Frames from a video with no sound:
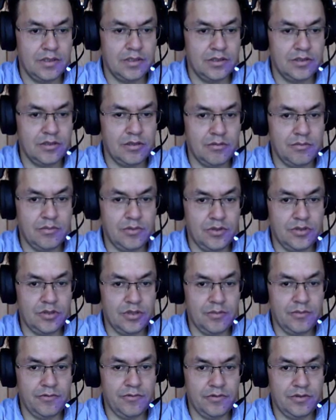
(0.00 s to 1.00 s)
Some
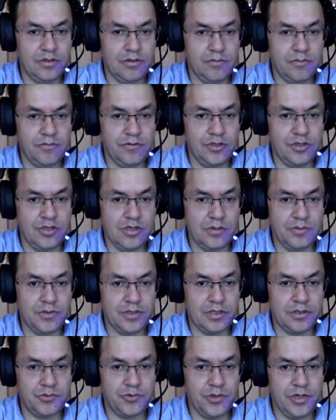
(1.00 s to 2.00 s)
of the jobs
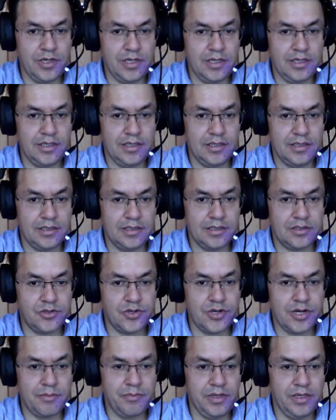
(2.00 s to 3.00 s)
are really
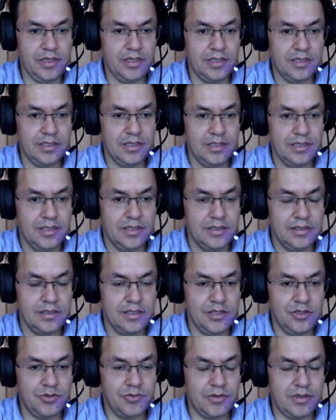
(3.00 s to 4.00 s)
crappy.
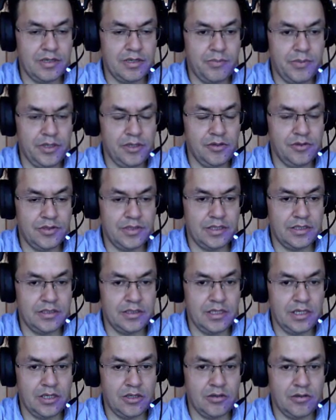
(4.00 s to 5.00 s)
They just want to pay you
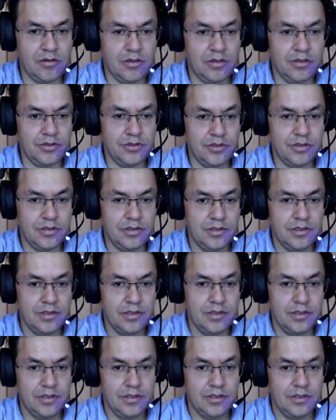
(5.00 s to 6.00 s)
$16,
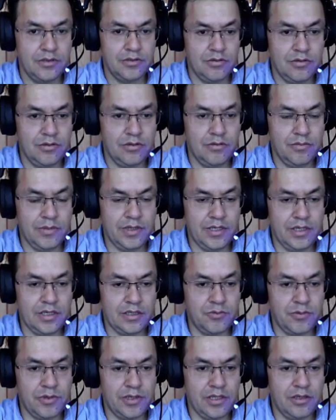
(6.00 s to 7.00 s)
so you might
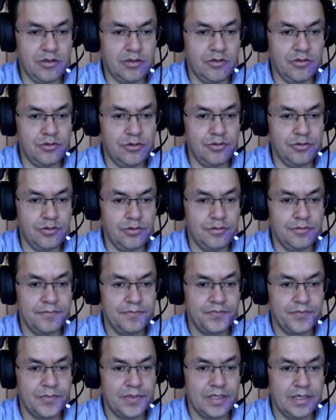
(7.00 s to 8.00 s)
as well go to
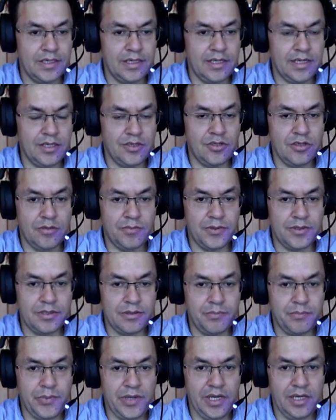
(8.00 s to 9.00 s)
get a job as
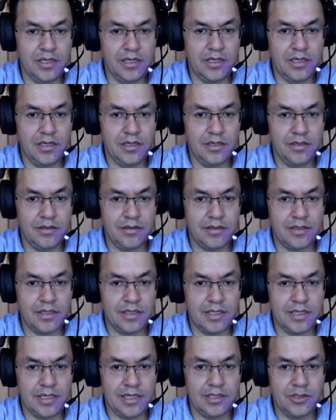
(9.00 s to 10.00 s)
a painter. You can
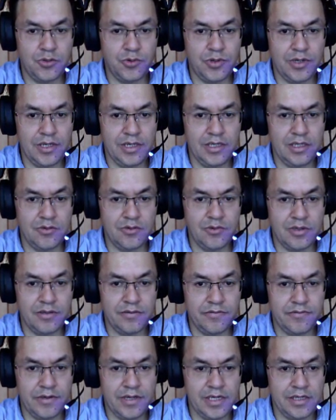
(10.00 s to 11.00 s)
get like 20,
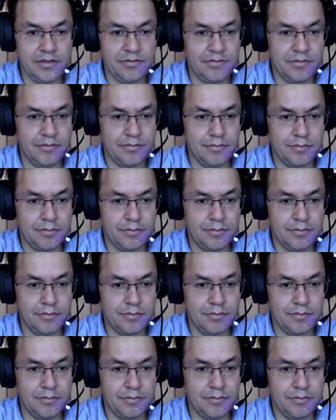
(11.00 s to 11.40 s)
25.